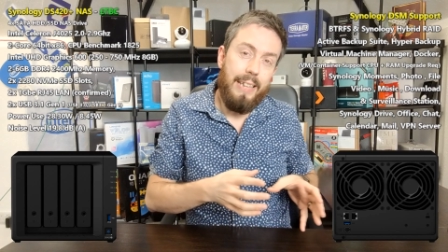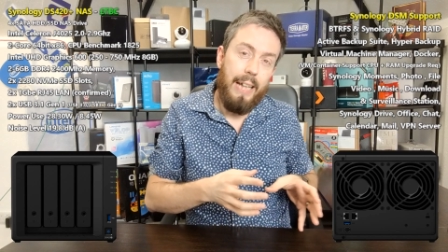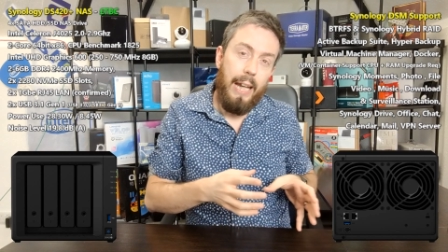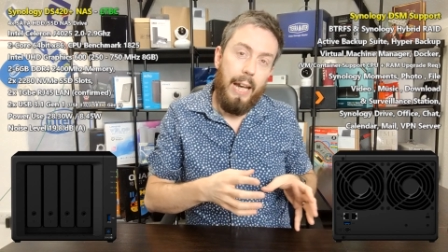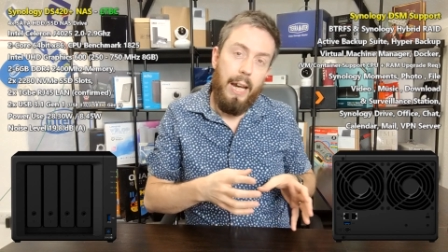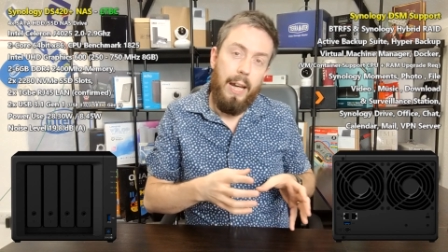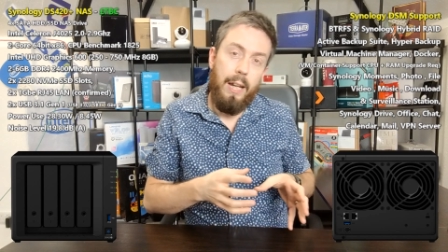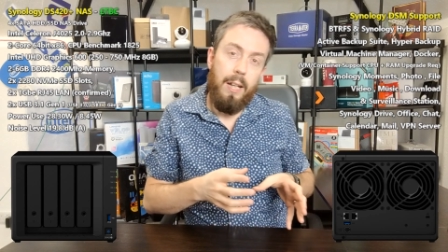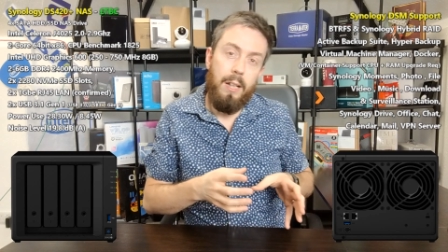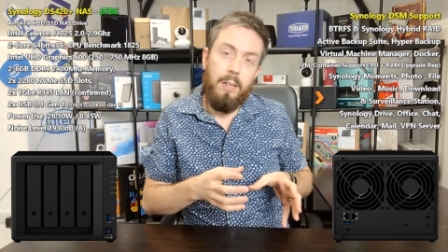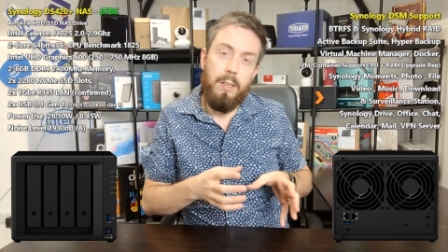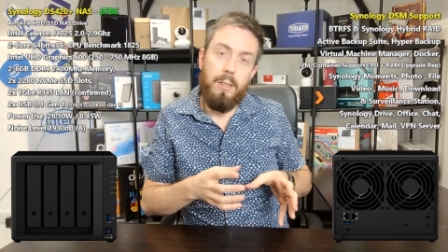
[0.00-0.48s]

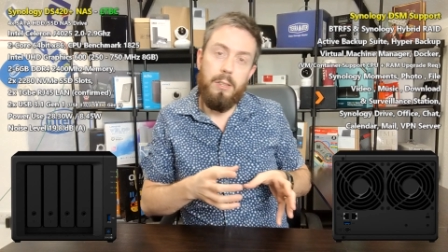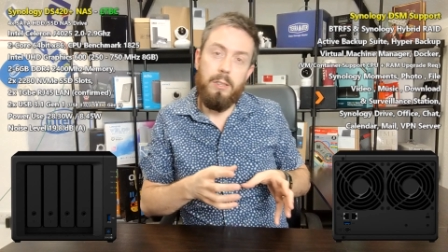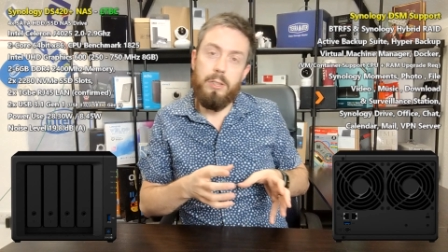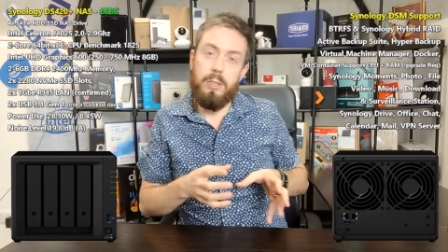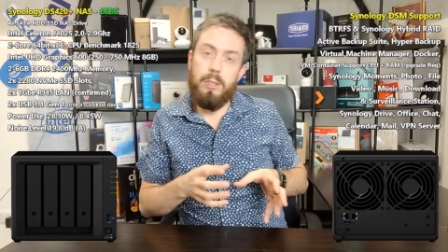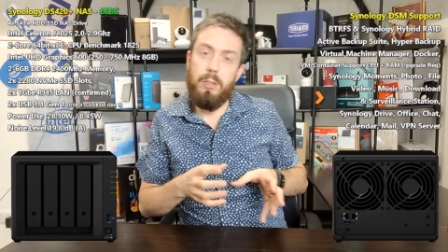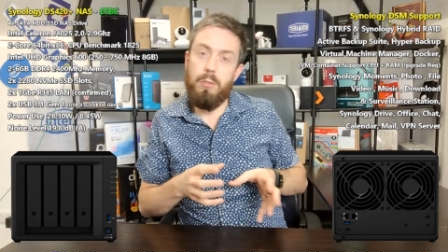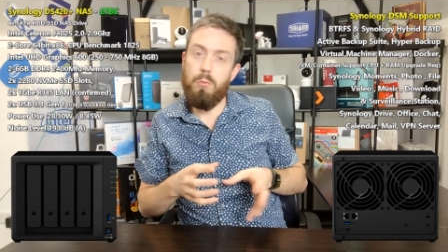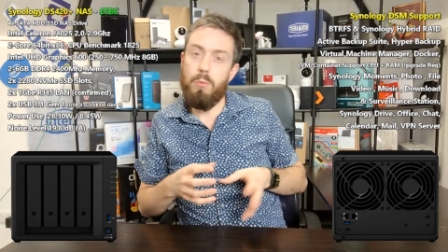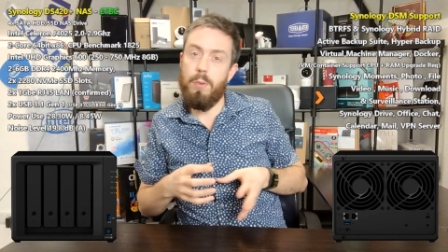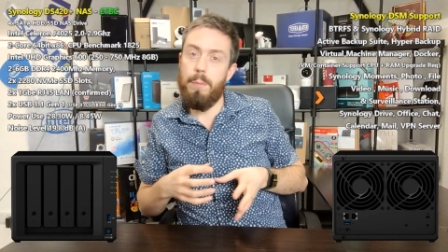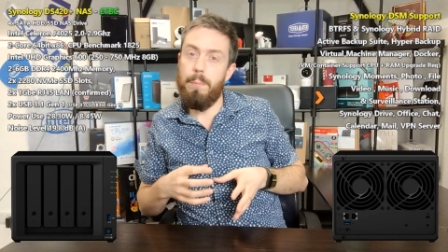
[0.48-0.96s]
tend
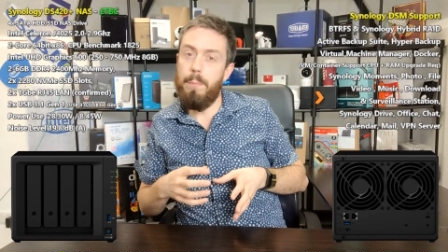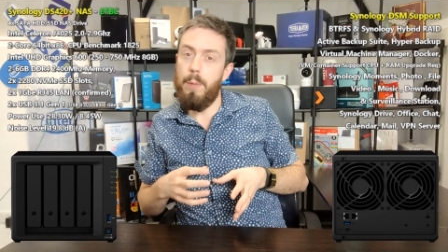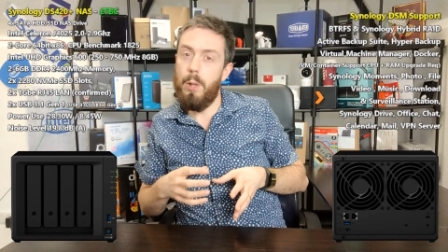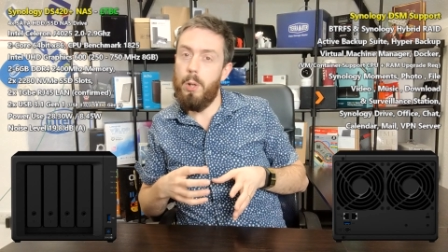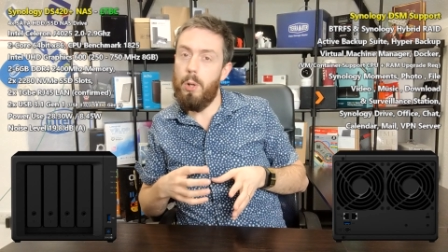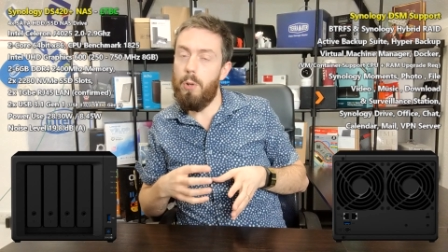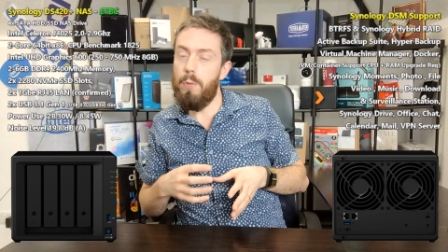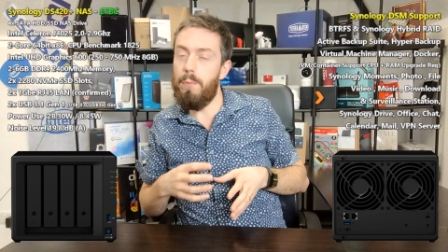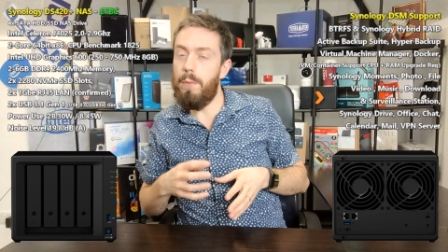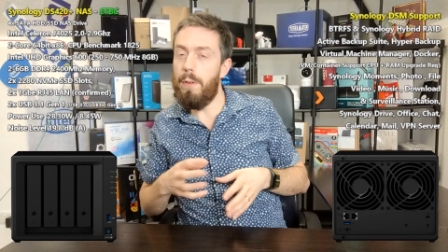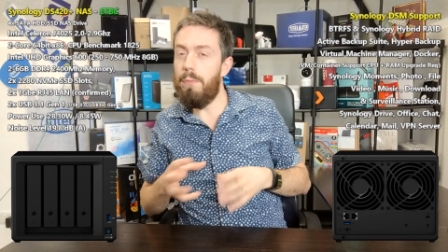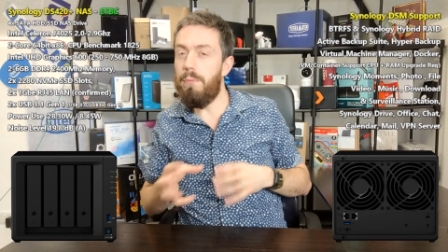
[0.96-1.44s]
to
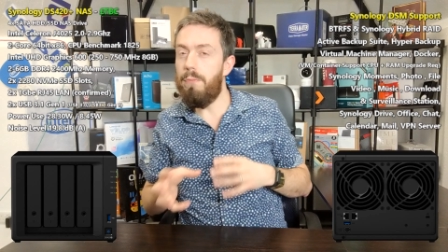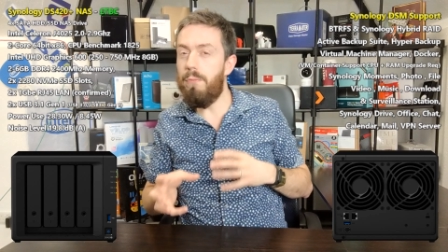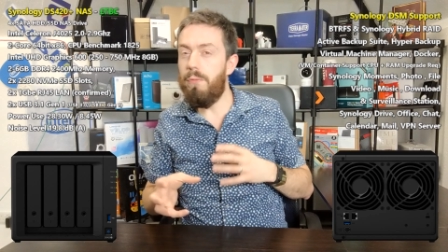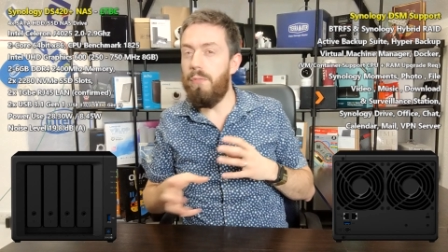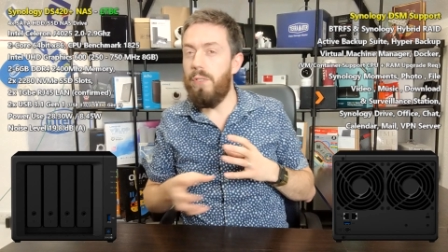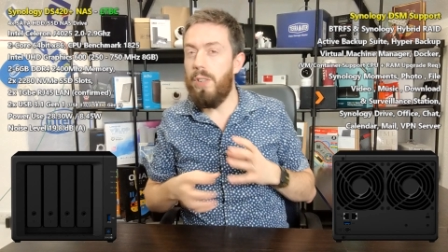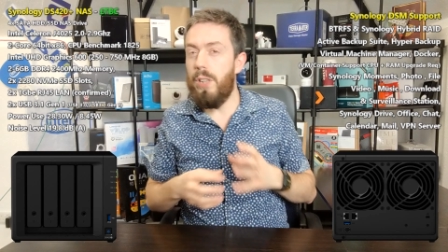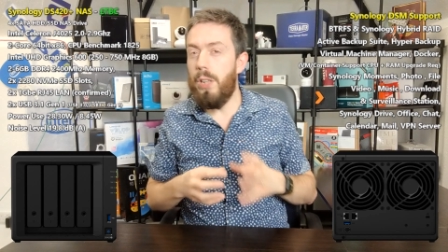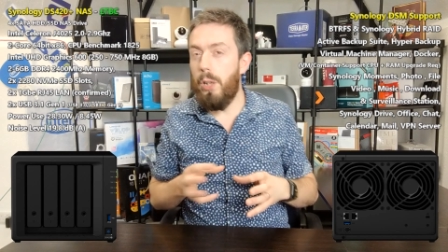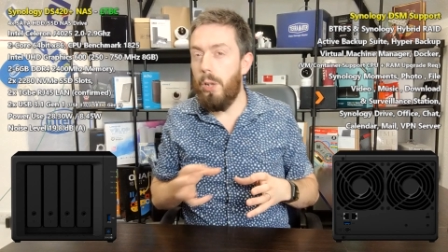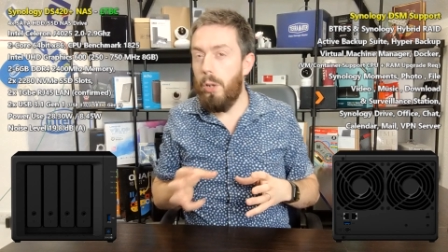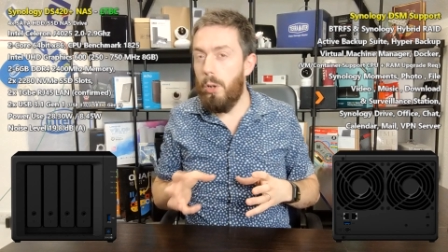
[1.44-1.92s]
remove a
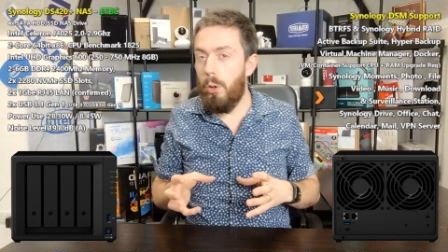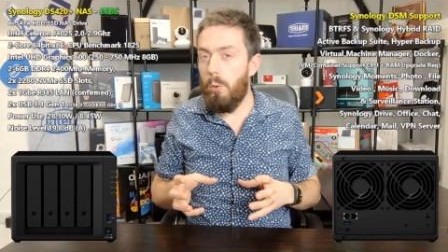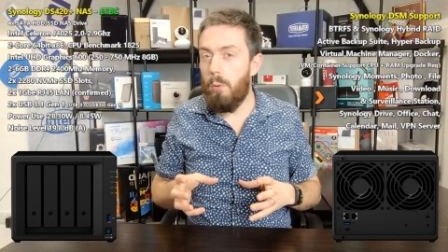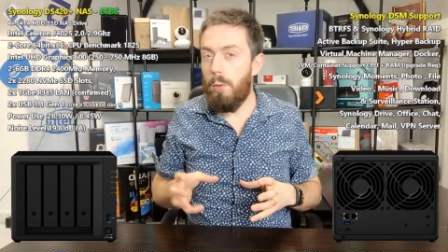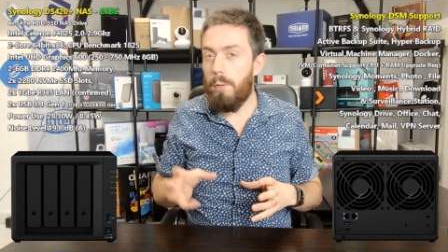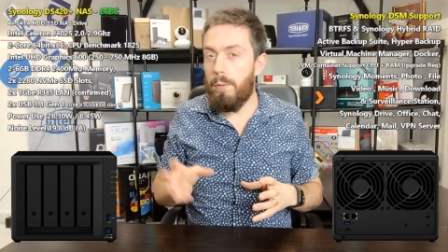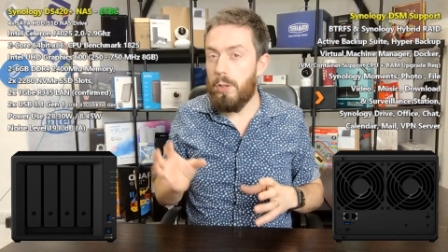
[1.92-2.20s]
few